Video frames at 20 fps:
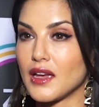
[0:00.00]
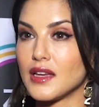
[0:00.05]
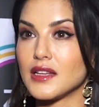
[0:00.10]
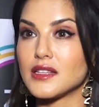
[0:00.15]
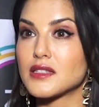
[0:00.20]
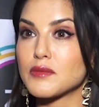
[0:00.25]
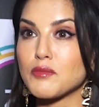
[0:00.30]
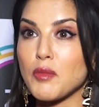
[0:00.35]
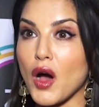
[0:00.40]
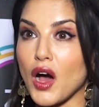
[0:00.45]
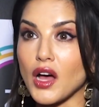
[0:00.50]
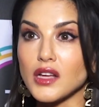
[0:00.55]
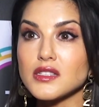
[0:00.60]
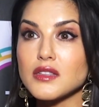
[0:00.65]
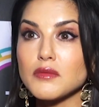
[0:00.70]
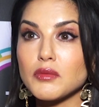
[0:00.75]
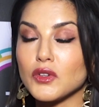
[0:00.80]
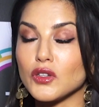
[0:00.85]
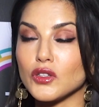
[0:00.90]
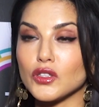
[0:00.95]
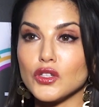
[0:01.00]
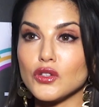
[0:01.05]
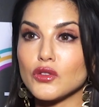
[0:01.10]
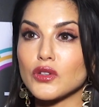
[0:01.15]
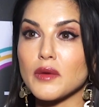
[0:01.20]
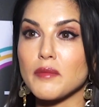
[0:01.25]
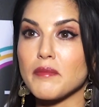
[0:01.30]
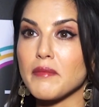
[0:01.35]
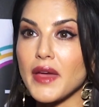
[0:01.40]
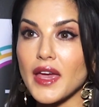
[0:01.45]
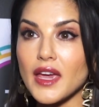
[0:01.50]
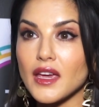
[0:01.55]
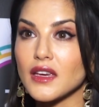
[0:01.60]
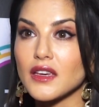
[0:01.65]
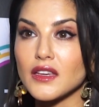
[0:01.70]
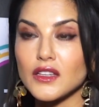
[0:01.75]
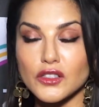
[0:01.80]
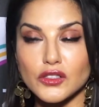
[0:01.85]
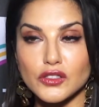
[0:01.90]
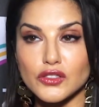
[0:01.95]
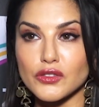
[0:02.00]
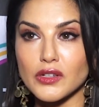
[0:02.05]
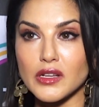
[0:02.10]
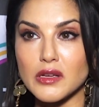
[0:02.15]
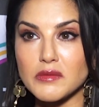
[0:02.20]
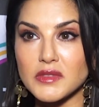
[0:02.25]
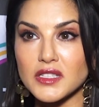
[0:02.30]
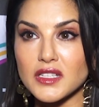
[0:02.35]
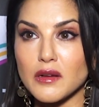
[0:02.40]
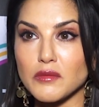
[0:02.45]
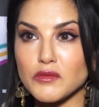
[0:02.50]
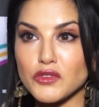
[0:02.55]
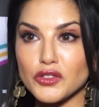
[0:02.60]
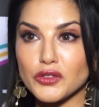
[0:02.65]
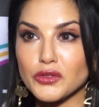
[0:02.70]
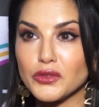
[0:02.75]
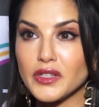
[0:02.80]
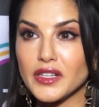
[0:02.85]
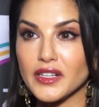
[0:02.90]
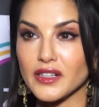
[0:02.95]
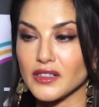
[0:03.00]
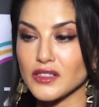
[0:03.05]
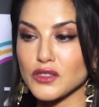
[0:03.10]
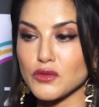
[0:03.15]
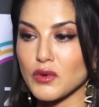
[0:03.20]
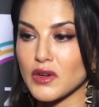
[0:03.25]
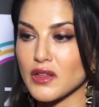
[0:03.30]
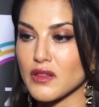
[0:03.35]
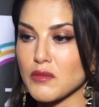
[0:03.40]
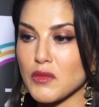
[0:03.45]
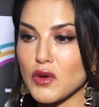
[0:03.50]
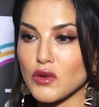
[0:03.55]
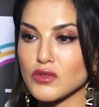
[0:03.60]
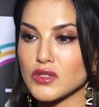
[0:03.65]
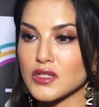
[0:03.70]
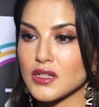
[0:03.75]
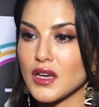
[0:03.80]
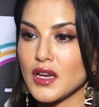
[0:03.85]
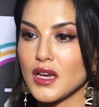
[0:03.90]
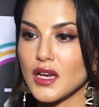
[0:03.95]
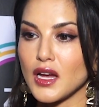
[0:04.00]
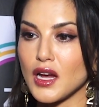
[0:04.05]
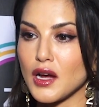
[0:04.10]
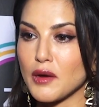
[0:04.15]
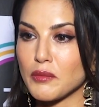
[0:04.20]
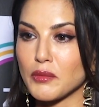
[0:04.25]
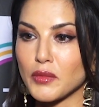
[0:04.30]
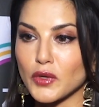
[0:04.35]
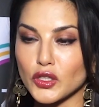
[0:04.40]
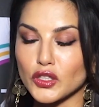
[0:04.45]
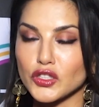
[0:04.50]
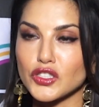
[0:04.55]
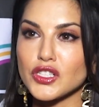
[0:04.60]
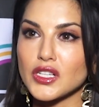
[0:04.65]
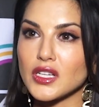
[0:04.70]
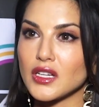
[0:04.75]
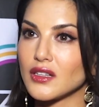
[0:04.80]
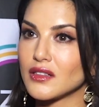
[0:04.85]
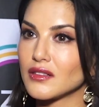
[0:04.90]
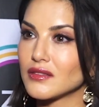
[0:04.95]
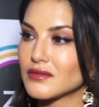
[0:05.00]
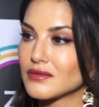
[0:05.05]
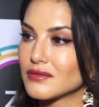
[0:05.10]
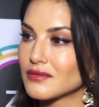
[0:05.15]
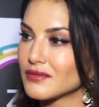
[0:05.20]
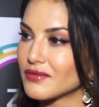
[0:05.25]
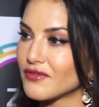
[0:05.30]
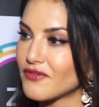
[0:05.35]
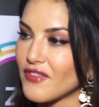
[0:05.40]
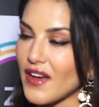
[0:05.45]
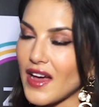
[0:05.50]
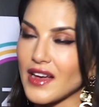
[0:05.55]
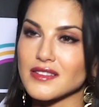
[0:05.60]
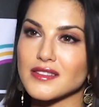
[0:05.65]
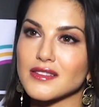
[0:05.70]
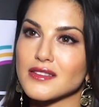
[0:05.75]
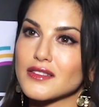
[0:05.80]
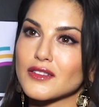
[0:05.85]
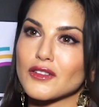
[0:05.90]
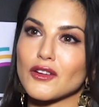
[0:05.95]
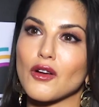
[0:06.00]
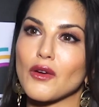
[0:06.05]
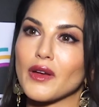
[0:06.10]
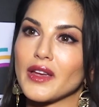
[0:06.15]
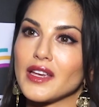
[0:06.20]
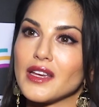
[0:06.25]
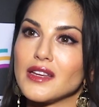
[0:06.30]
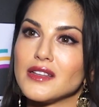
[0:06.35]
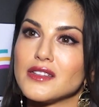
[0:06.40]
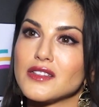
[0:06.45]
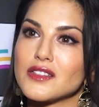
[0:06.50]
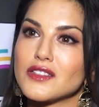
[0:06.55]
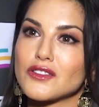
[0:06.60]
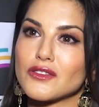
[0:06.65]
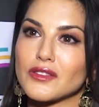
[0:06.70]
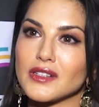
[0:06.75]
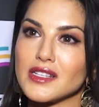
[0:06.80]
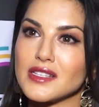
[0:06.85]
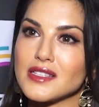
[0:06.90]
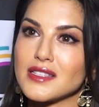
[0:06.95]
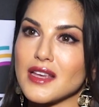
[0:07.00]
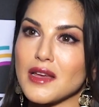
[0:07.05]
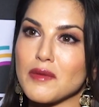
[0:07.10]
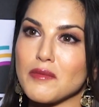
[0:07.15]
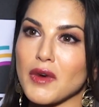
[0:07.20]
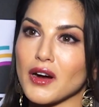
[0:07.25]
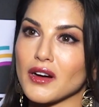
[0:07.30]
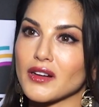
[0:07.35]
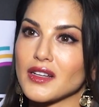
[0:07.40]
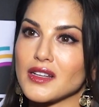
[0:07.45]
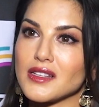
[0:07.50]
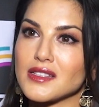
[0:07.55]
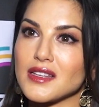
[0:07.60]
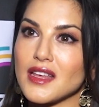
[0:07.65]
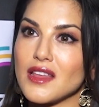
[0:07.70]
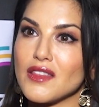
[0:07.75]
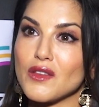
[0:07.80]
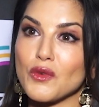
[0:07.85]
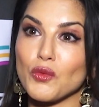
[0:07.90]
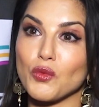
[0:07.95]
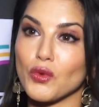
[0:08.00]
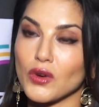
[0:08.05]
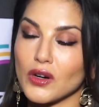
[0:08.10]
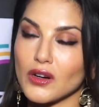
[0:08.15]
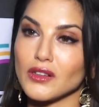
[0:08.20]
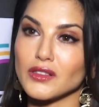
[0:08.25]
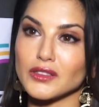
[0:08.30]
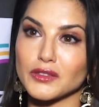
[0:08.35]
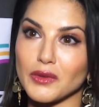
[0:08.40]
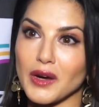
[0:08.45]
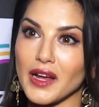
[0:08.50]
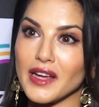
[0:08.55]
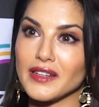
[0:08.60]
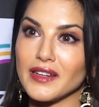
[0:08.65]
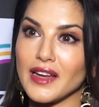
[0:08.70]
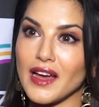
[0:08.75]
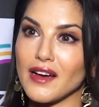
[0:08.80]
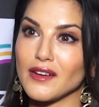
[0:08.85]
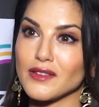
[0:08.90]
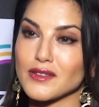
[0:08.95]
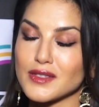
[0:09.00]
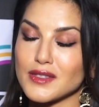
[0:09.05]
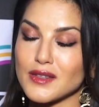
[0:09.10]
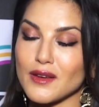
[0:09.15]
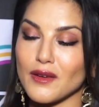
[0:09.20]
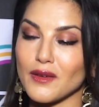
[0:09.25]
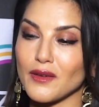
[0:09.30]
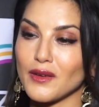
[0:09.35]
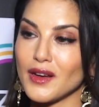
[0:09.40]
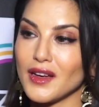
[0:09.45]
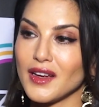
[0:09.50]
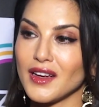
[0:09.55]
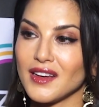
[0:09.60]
it's possible. You can make your dreams come true here. It's one of the most emerging, fastest growing industries and markets in the world right now. So